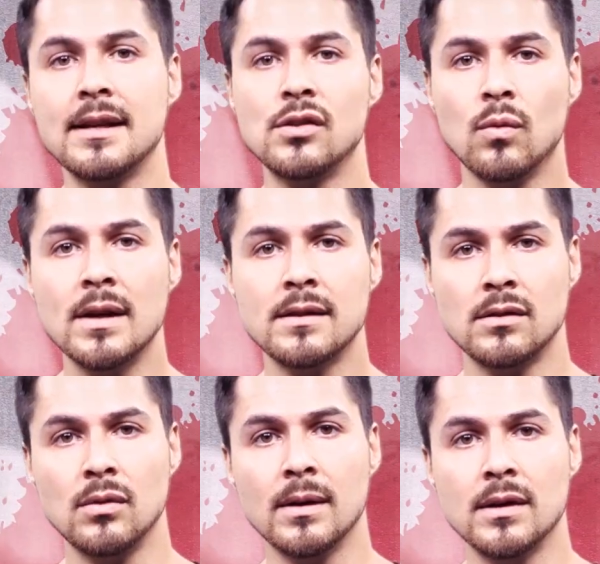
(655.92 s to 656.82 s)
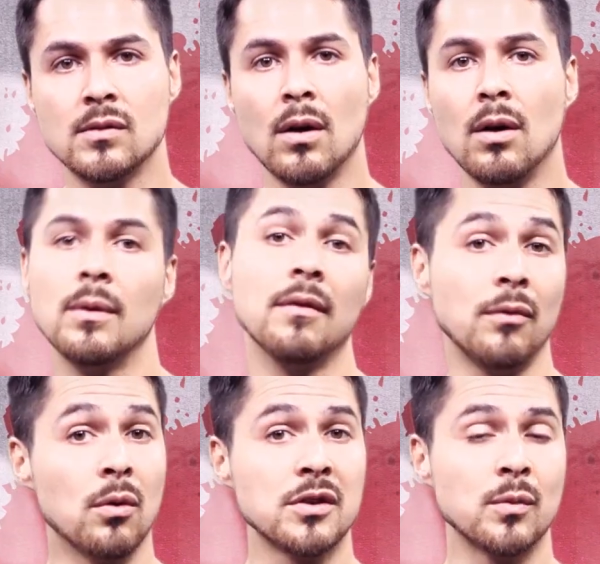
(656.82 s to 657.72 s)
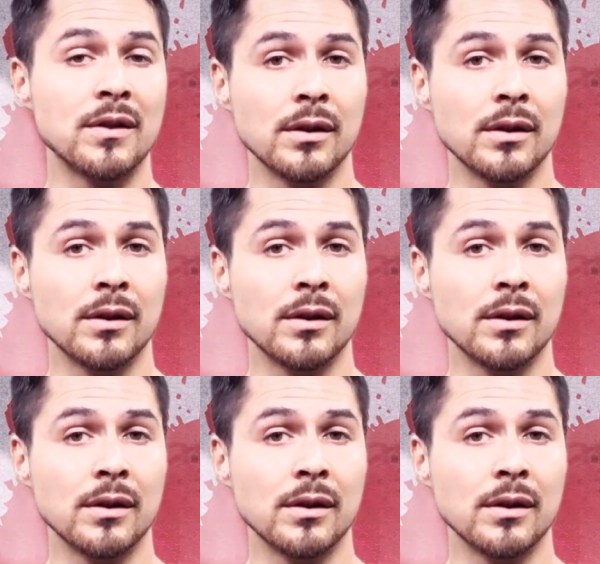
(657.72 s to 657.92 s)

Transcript: a twist to it as well, of course, with